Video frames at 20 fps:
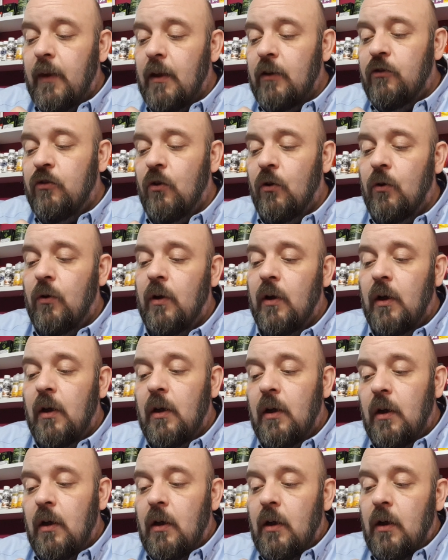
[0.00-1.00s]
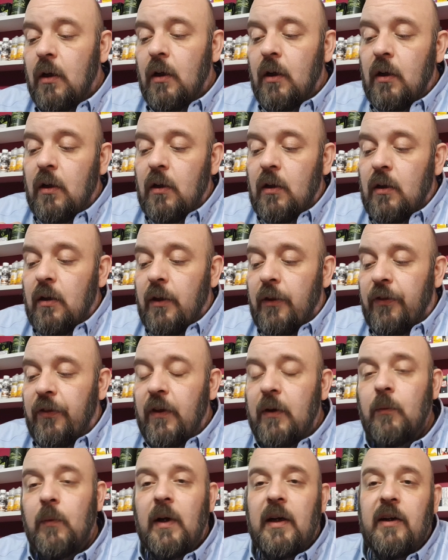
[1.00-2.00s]
So
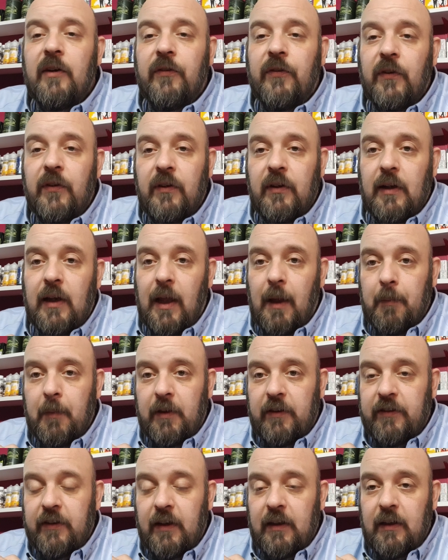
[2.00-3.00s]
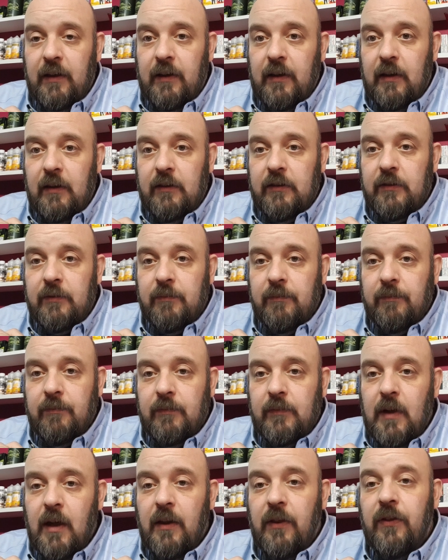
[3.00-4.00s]
thin wire for the clapping side of things,
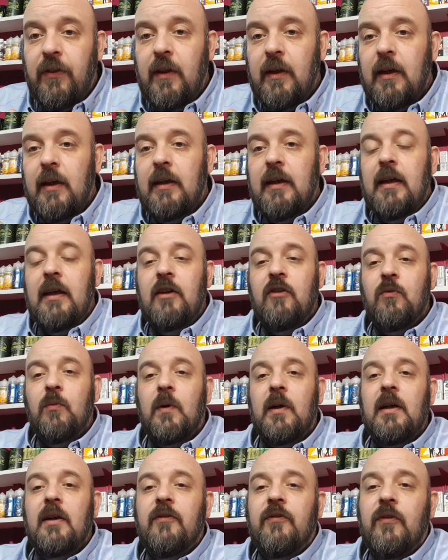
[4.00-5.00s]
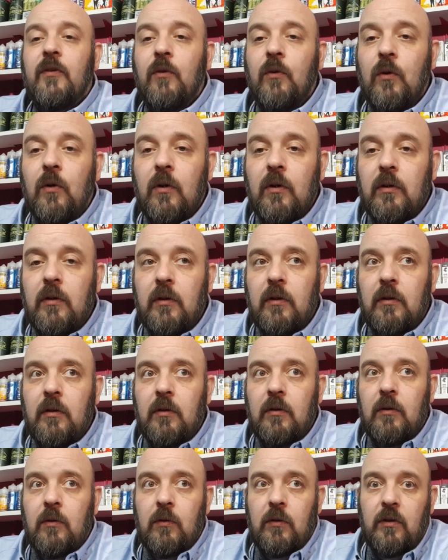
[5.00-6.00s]
a thicker gauge wire for
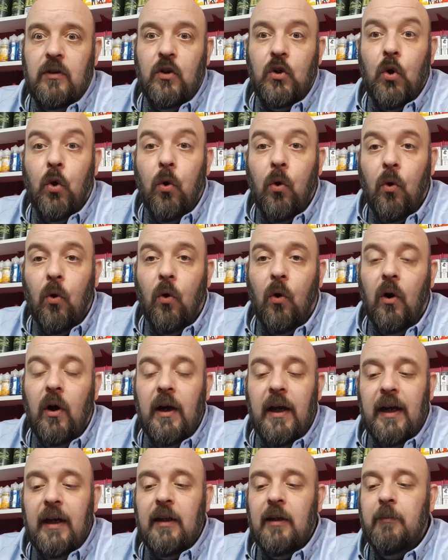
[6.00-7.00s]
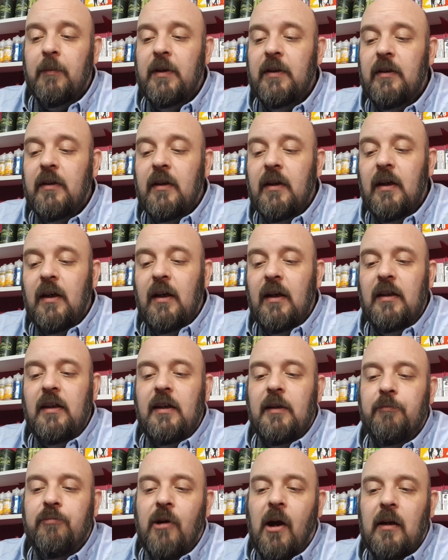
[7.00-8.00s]
the core element, and you
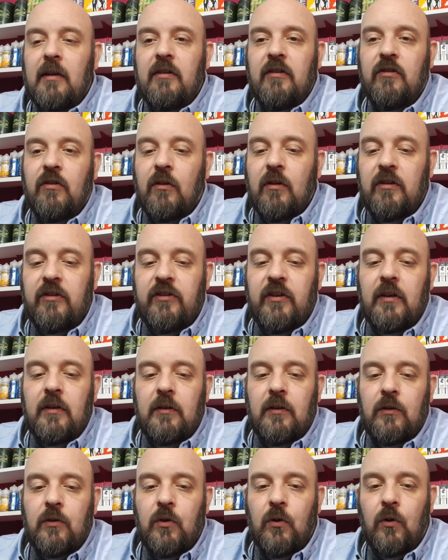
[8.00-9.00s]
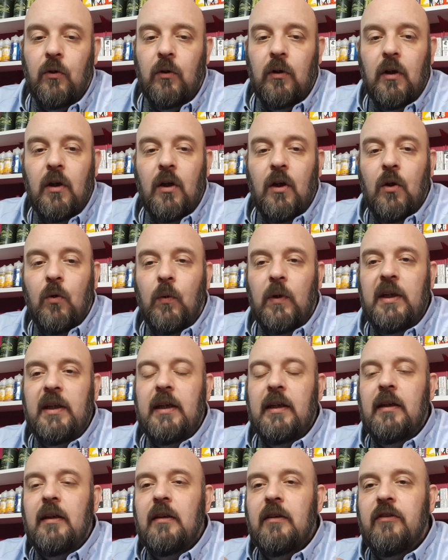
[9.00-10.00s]
can practice on the single core. When you
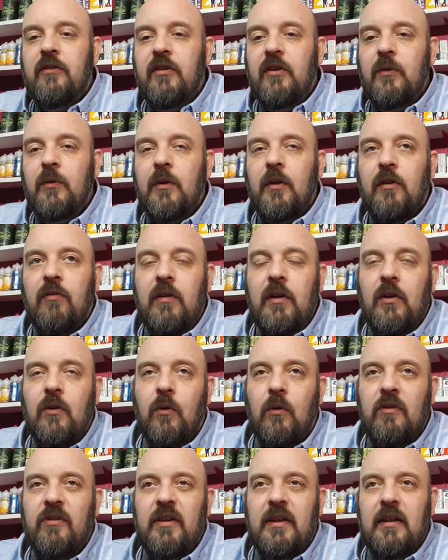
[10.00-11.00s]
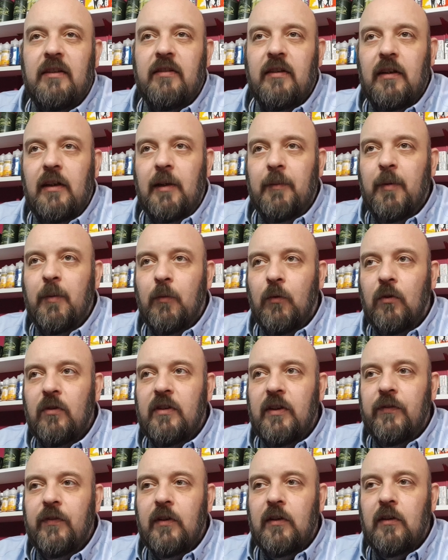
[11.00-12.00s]
get into two and three cores, it gets a little bit more
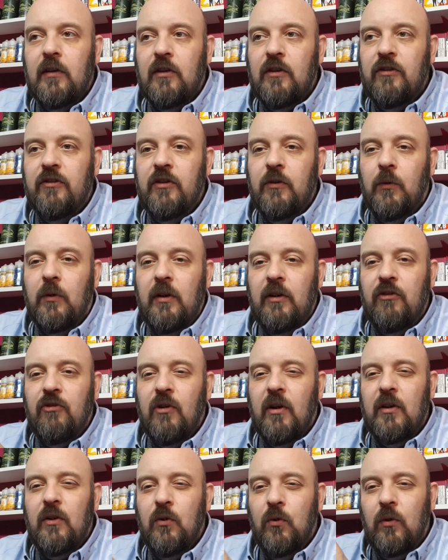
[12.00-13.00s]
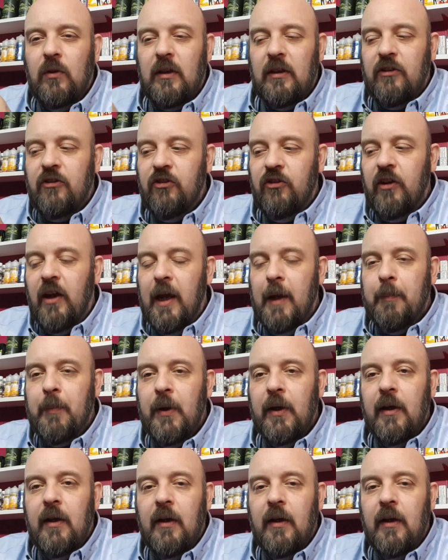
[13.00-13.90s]
difficult because you want to try and hold that shape.